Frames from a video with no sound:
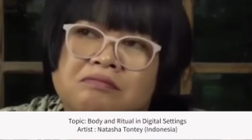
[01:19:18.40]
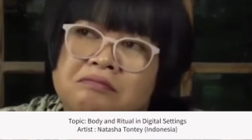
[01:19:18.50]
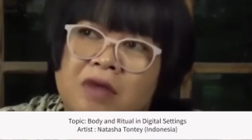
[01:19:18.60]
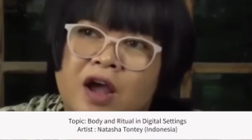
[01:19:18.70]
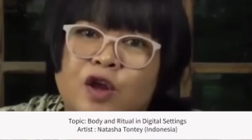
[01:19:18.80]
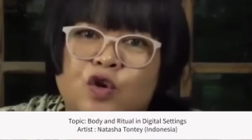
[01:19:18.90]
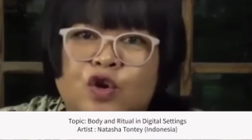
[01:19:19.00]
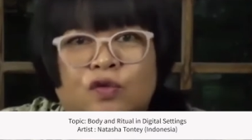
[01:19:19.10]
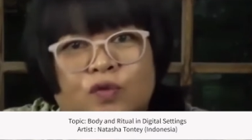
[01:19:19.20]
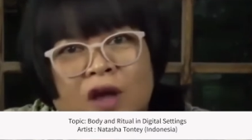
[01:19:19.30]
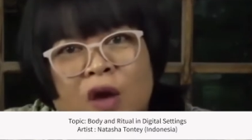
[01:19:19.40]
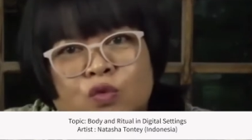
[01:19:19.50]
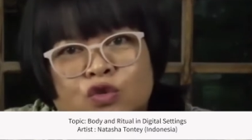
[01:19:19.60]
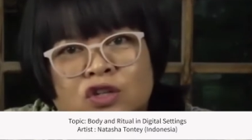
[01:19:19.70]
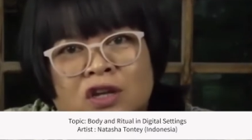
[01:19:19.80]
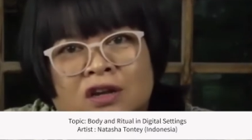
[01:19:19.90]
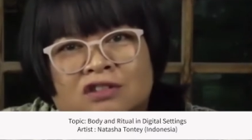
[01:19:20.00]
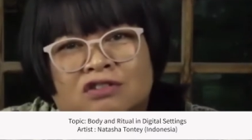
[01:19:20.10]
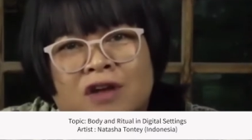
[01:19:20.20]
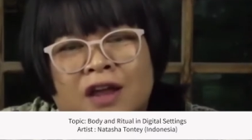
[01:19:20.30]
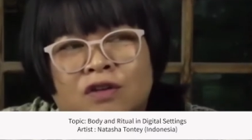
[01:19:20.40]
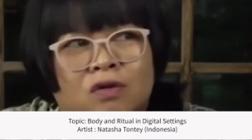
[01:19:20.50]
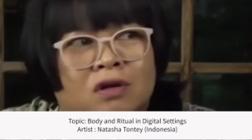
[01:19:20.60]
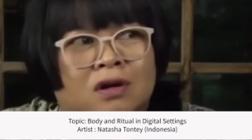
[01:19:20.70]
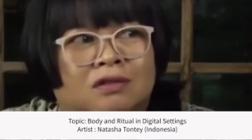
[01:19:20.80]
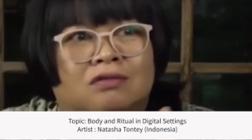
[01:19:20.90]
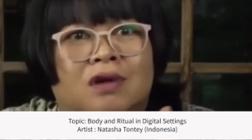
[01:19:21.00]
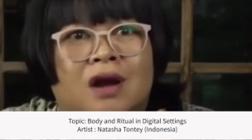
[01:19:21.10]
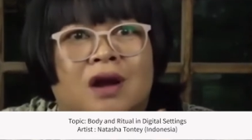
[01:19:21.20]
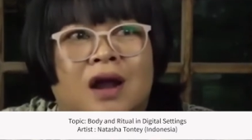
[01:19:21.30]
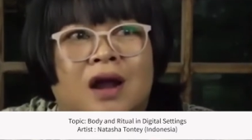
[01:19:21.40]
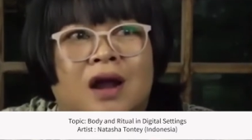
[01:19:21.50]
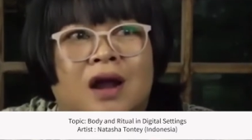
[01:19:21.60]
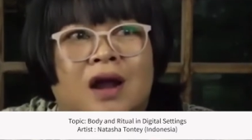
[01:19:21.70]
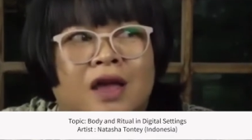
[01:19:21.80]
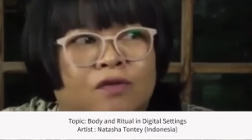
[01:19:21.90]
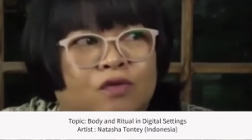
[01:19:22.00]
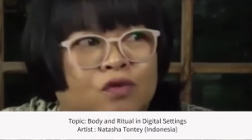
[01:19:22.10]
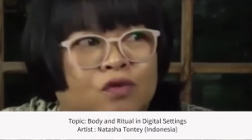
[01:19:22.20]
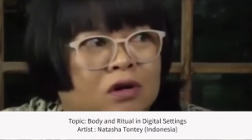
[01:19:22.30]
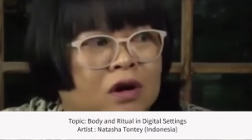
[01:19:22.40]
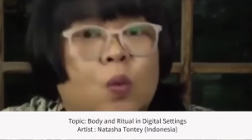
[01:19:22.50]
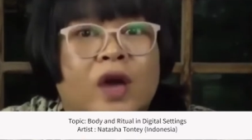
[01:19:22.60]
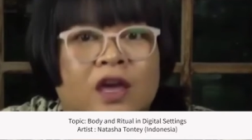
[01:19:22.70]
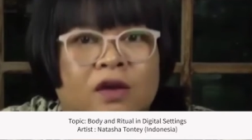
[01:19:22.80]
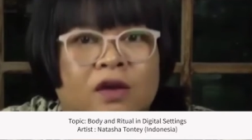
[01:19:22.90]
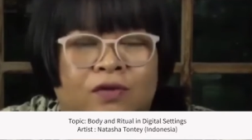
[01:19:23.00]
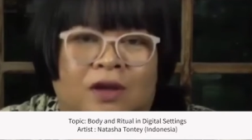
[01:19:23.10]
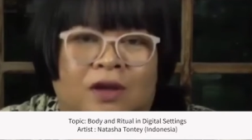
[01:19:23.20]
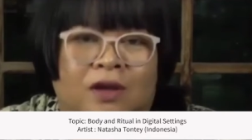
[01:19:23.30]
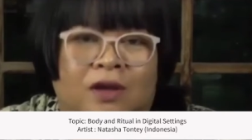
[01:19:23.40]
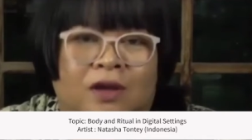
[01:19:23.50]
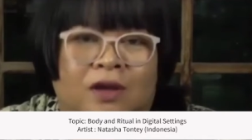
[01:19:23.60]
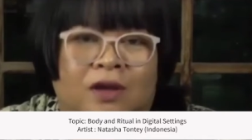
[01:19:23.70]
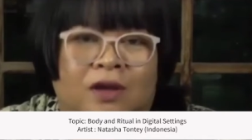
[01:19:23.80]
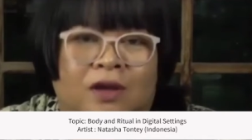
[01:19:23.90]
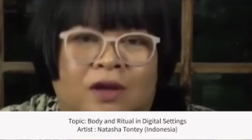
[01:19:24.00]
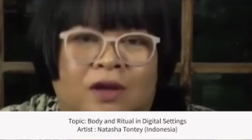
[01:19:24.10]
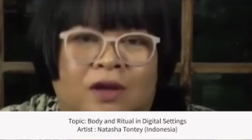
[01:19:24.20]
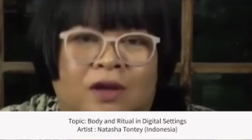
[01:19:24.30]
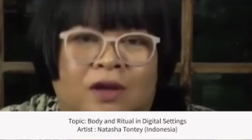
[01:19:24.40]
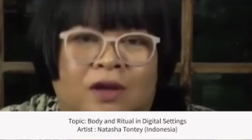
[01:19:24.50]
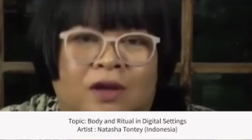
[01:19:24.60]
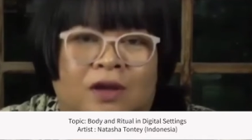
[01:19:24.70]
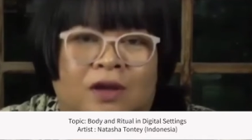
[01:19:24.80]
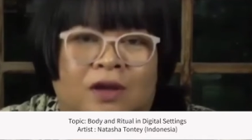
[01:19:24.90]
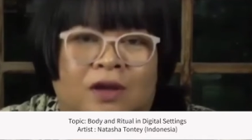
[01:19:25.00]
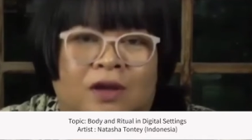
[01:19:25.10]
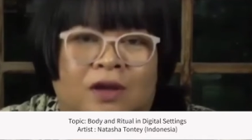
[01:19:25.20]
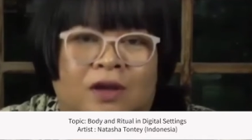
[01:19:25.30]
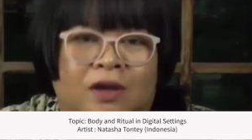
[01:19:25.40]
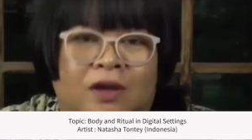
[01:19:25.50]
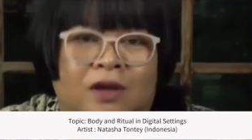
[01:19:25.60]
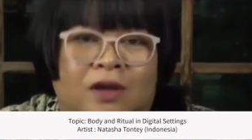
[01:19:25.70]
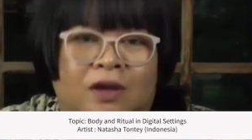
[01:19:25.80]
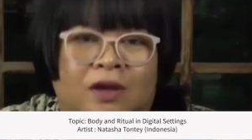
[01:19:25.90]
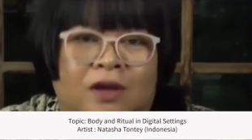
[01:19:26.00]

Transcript: I don't know if I would say a trend or a drive or a wave actually, maybe better.